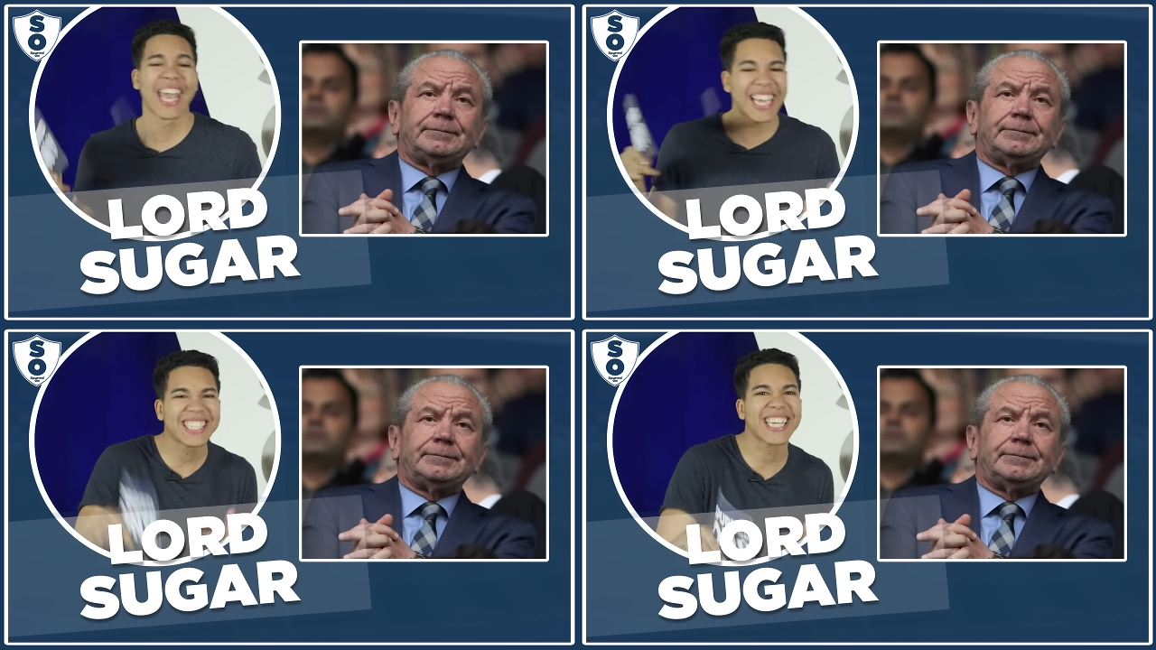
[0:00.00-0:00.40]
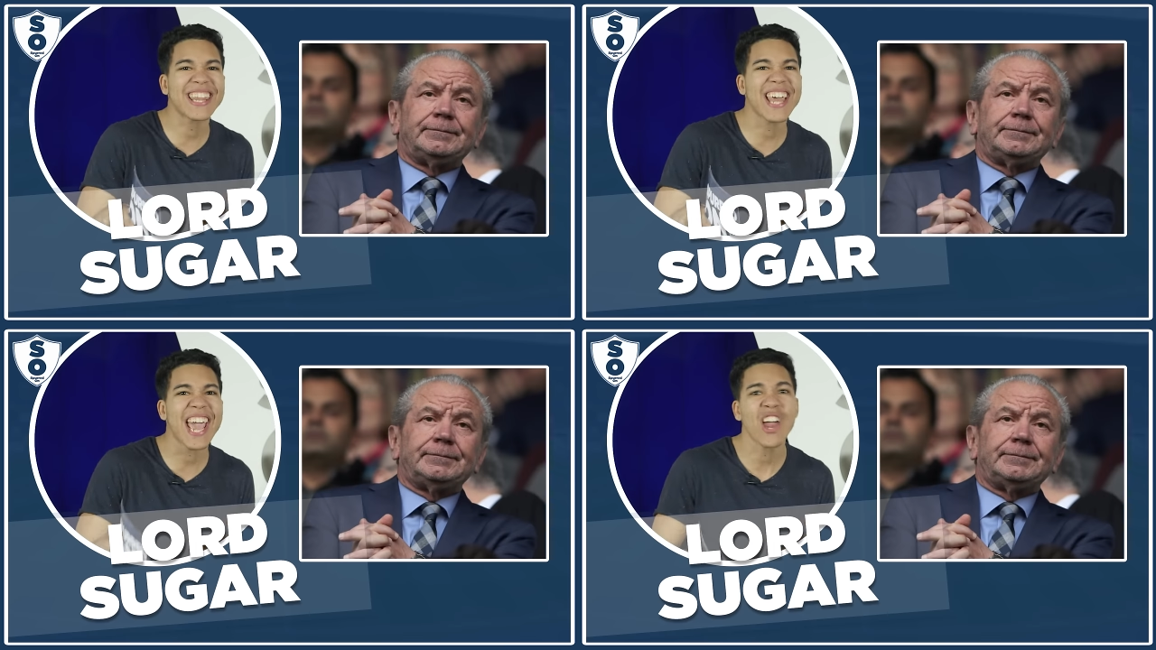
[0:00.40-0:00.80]
Speaker 1: he's
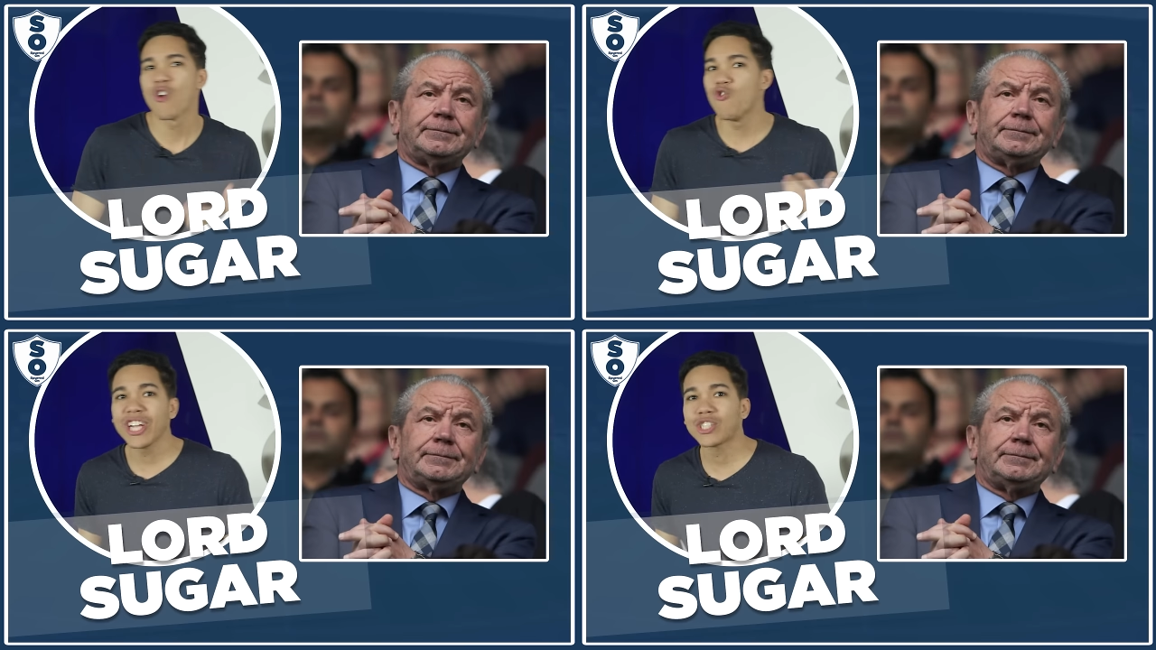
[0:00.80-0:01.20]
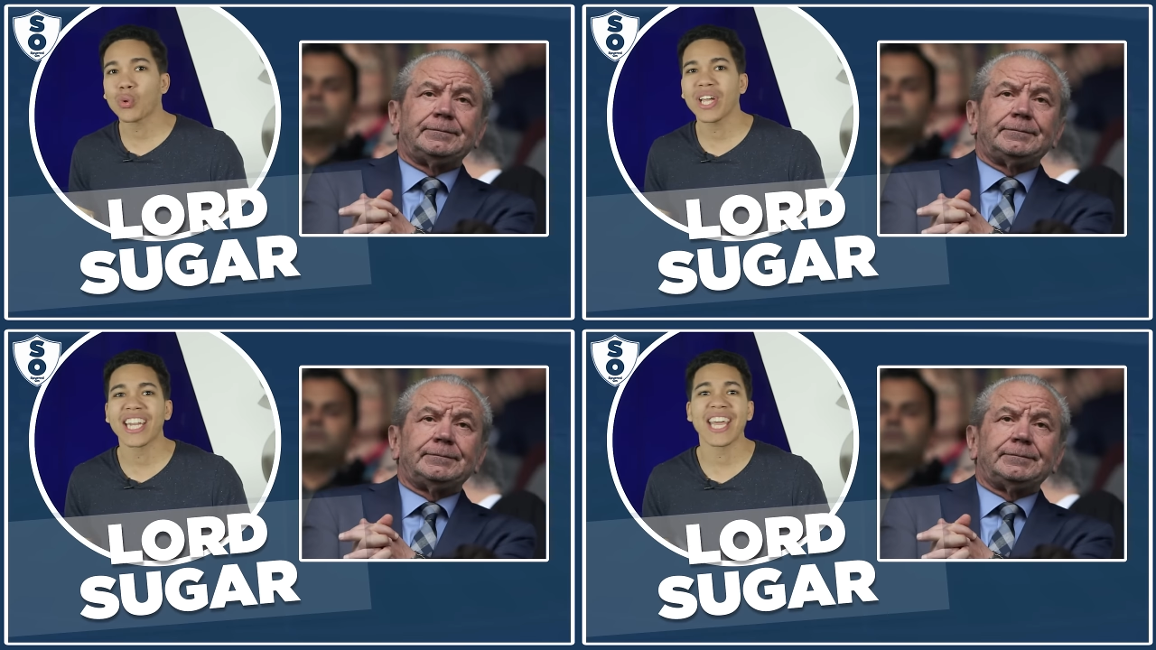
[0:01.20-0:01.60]
in there
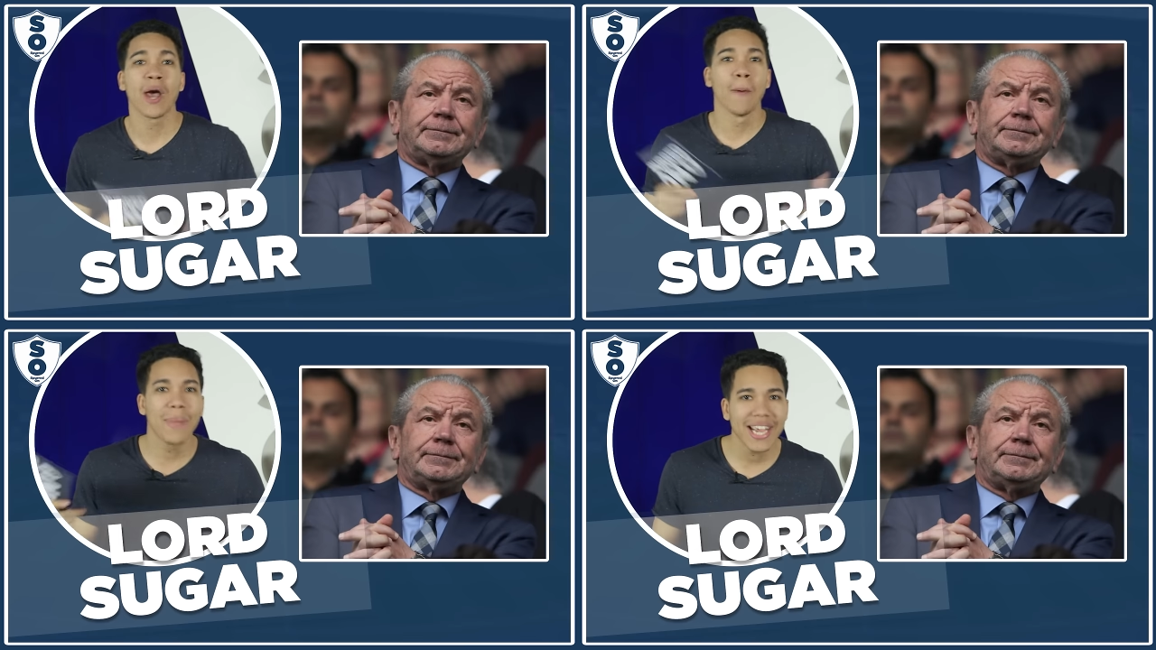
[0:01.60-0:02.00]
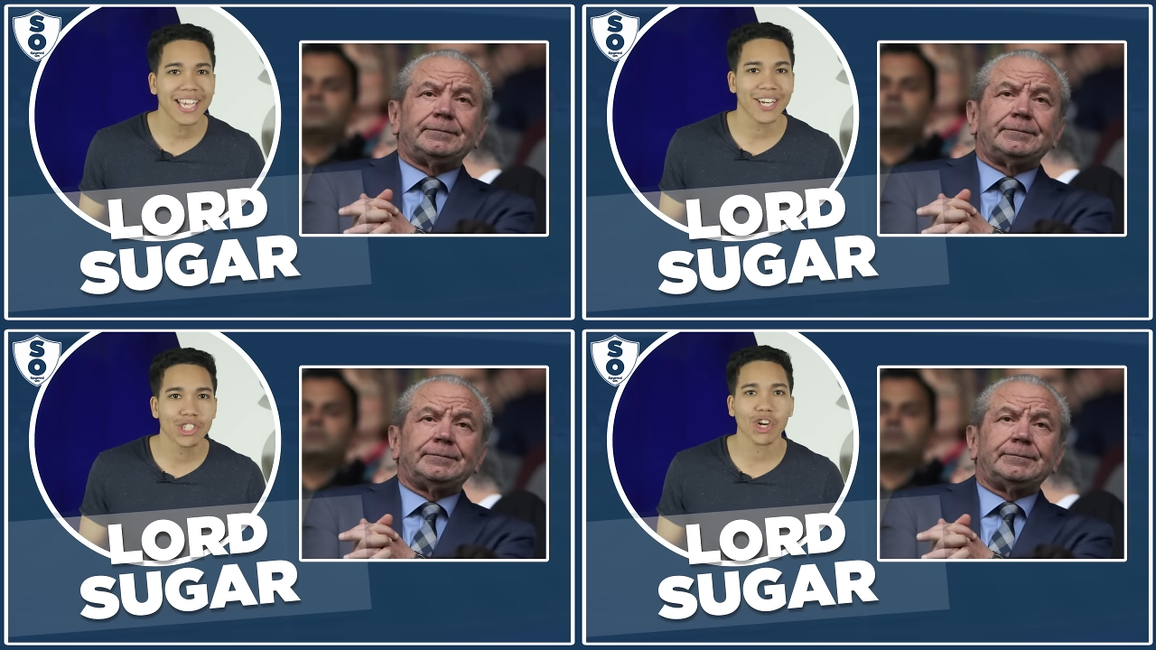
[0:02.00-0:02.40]
retweeting it,
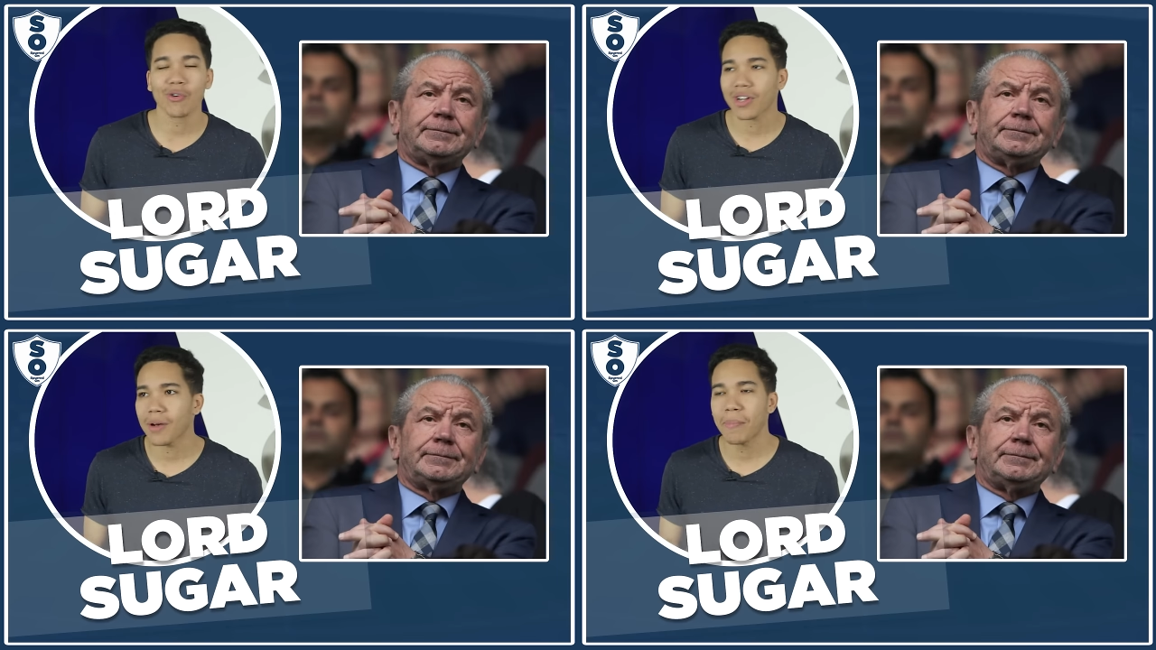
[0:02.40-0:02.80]
making a joke,